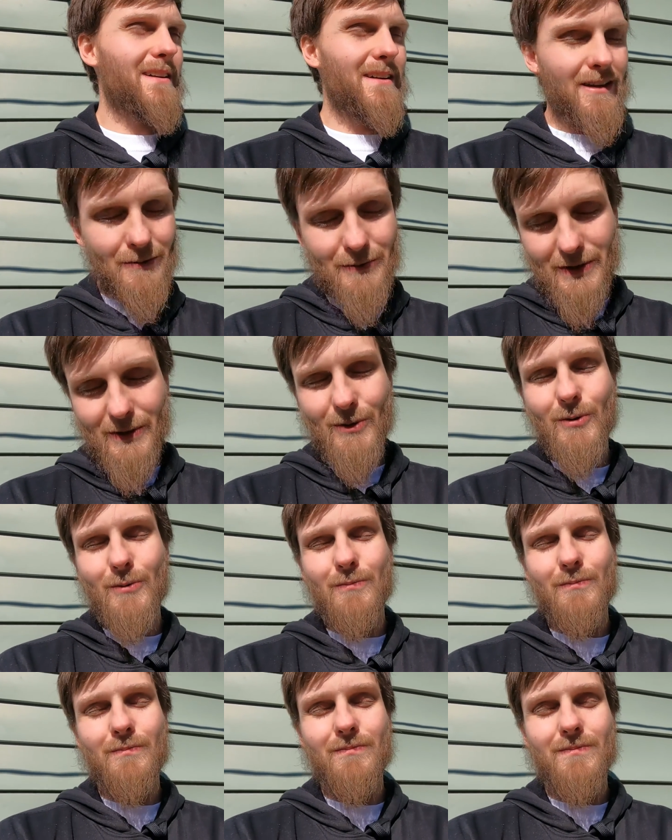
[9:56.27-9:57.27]
and coming
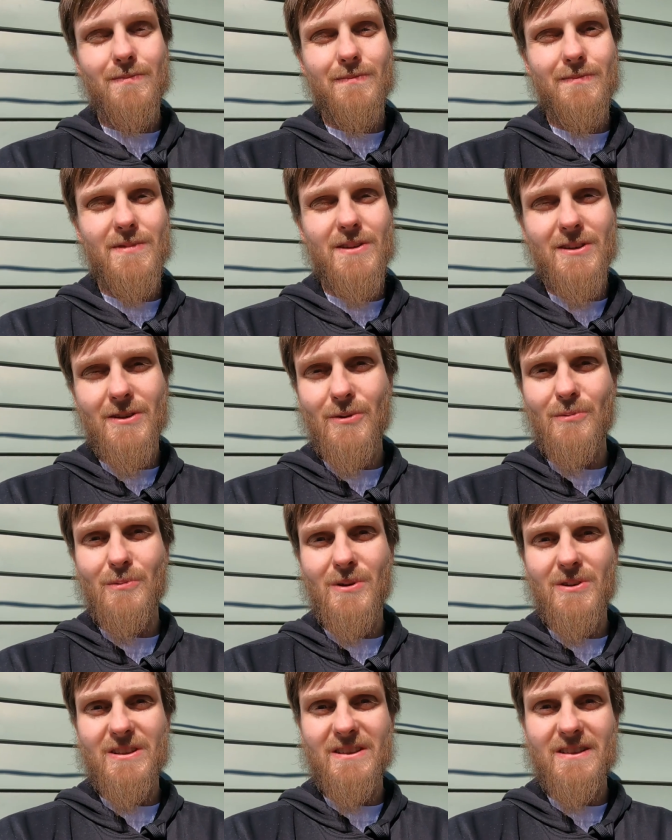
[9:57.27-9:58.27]
home to
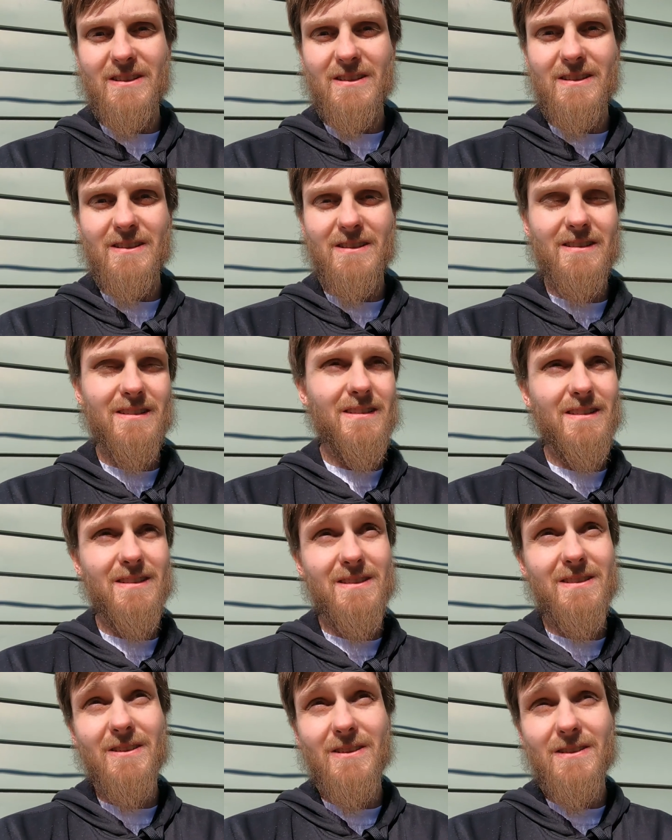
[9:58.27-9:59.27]
nobody
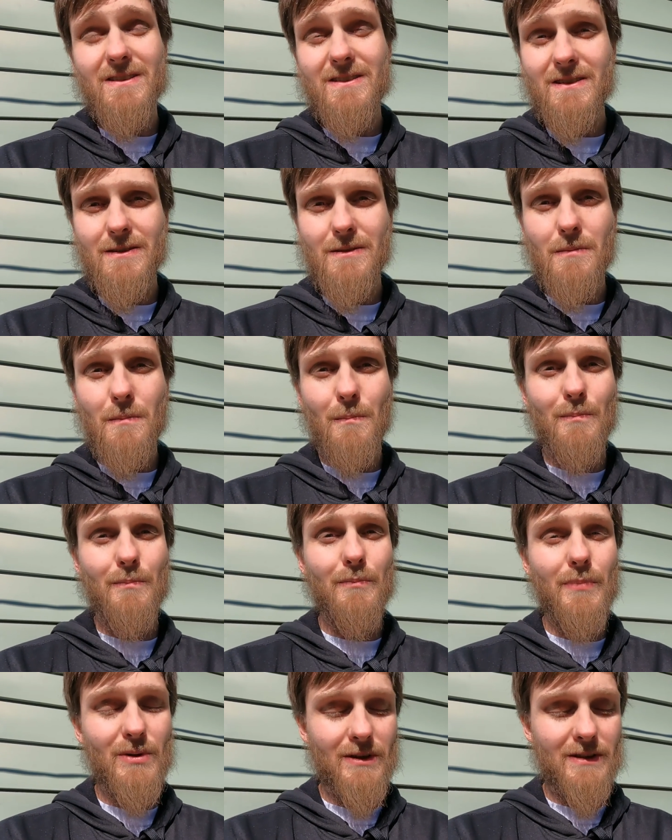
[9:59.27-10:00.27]
it sucks
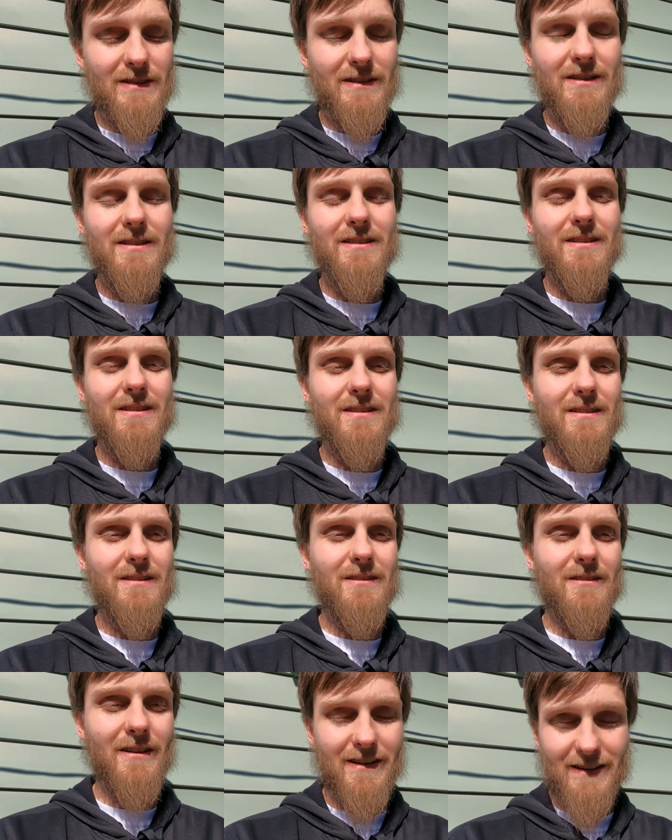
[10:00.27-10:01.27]
but,
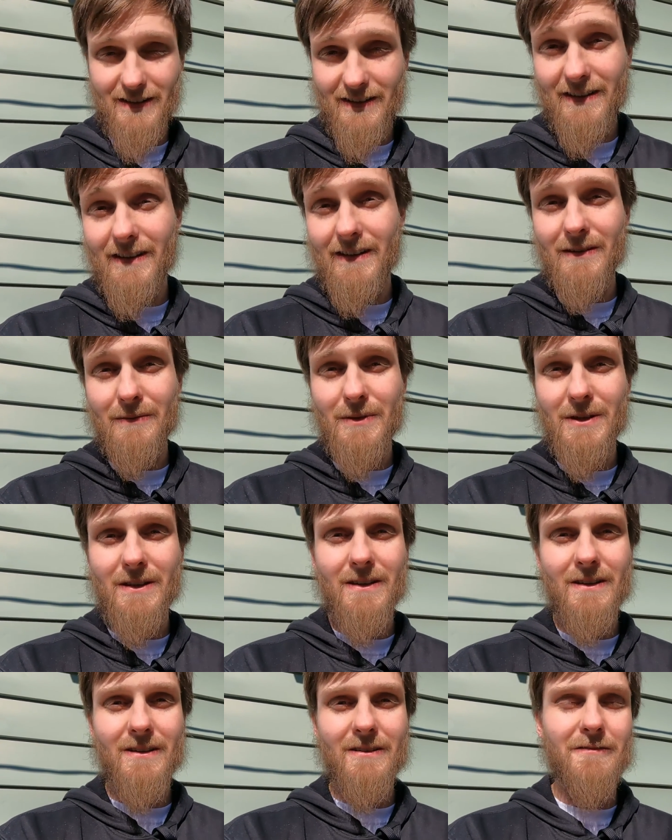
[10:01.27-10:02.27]
like I said in the
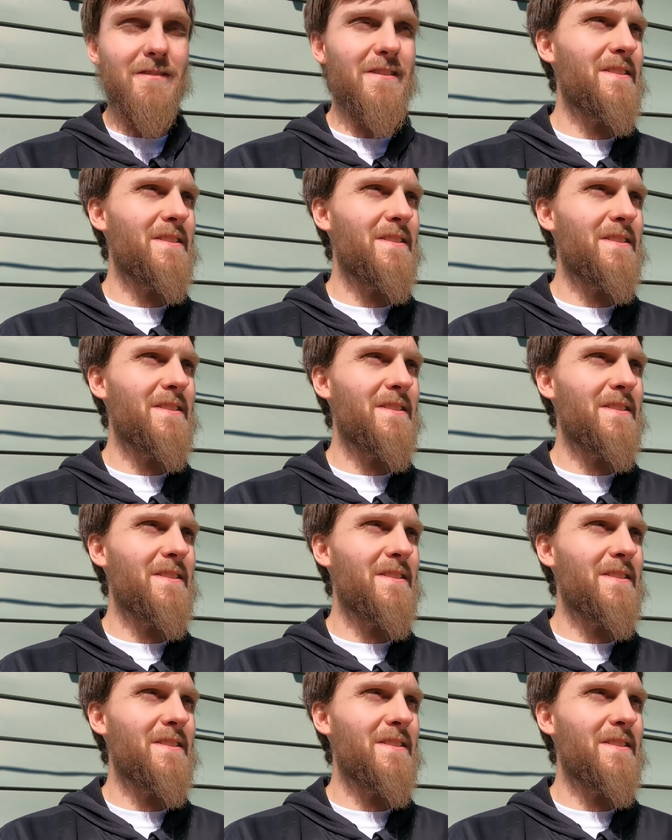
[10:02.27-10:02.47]
beginning of